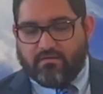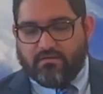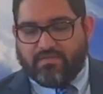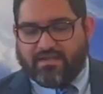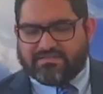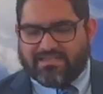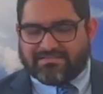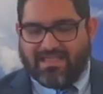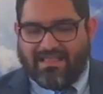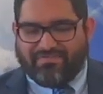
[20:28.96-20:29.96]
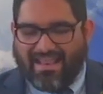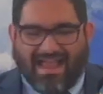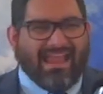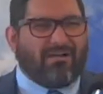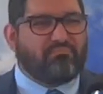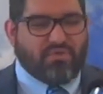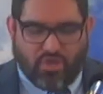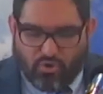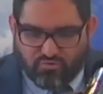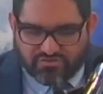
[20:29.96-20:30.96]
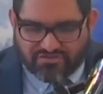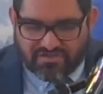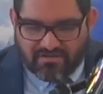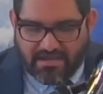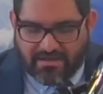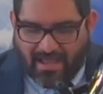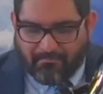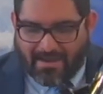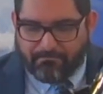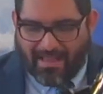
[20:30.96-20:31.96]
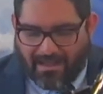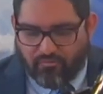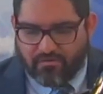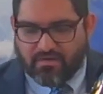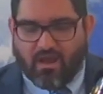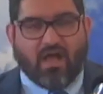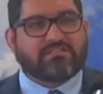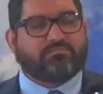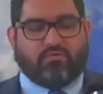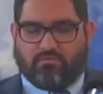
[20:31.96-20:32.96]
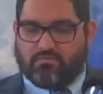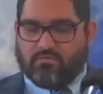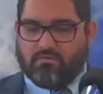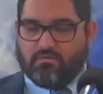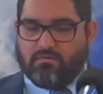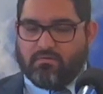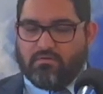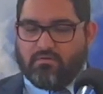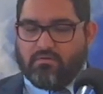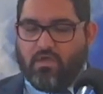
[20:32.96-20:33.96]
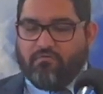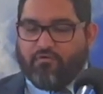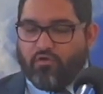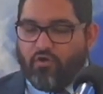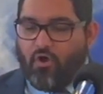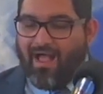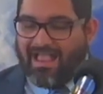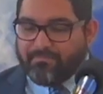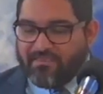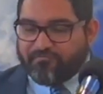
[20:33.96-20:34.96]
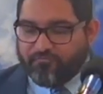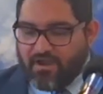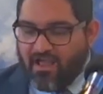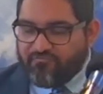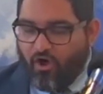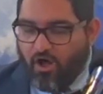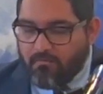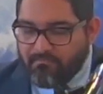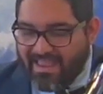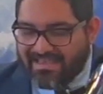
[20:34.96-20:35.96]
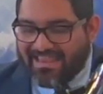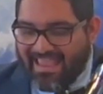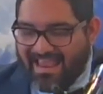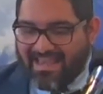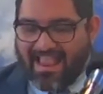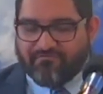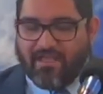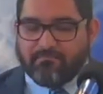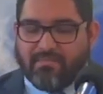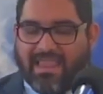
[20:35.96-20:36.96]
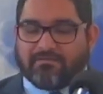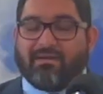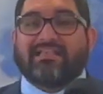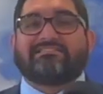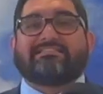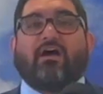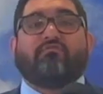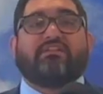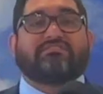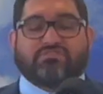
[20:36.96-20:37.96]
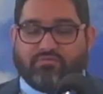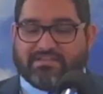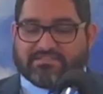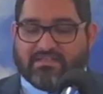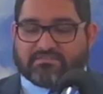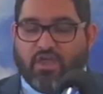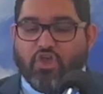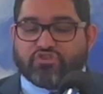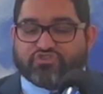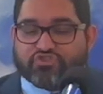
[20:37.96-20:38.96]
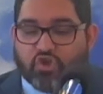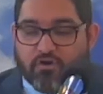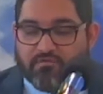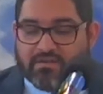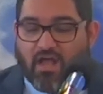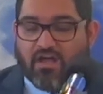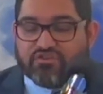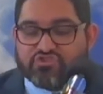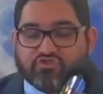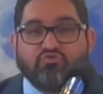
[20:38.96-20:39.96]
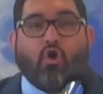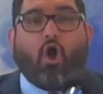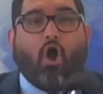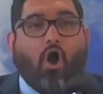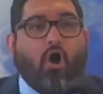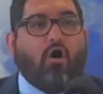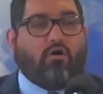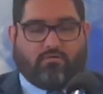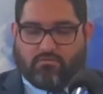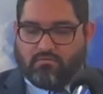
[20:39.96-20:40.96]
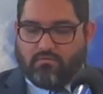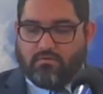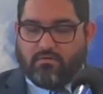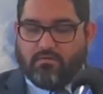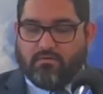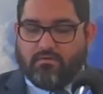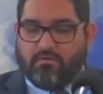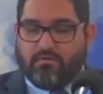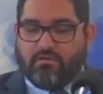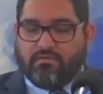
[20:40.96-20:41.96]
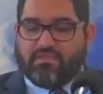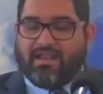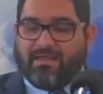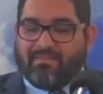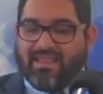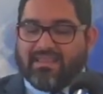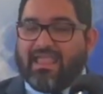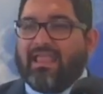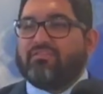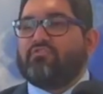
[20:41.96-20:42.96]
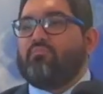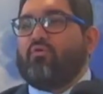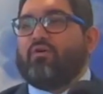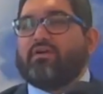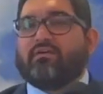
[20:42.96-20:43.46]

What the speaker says: Then he says, that I abuse not my power in the gospel. For though I be free of all men, yet have I made myself, listen to what he says, servant unto all, that I might gain the more.